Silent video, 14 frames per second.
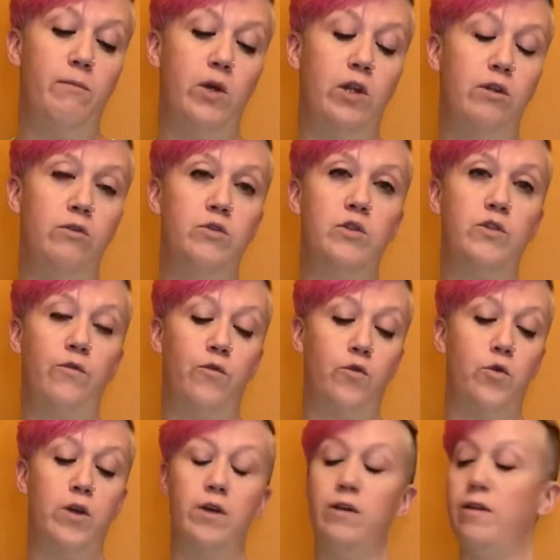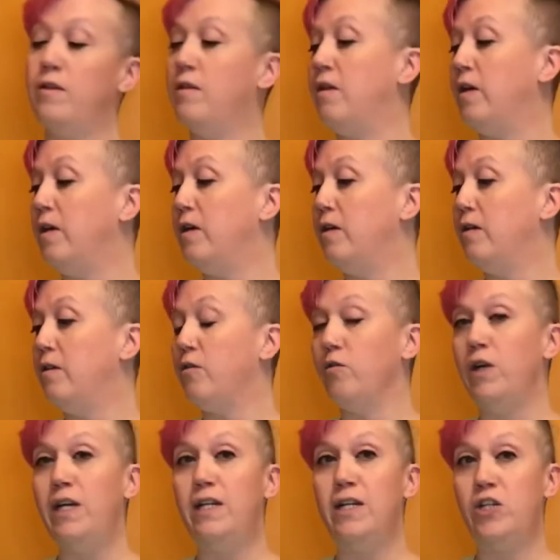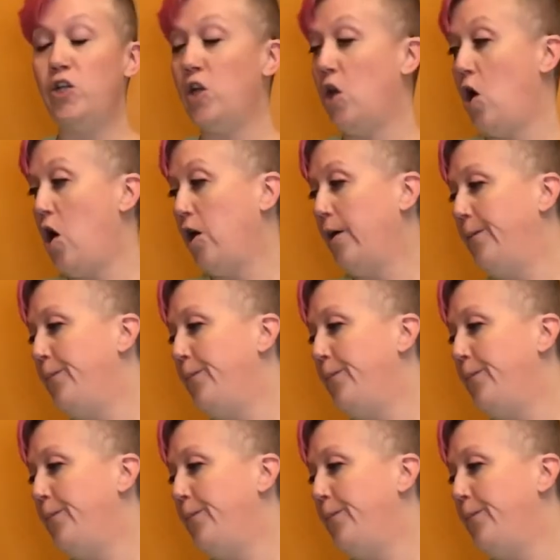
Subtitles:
clues for the 3-digit lock.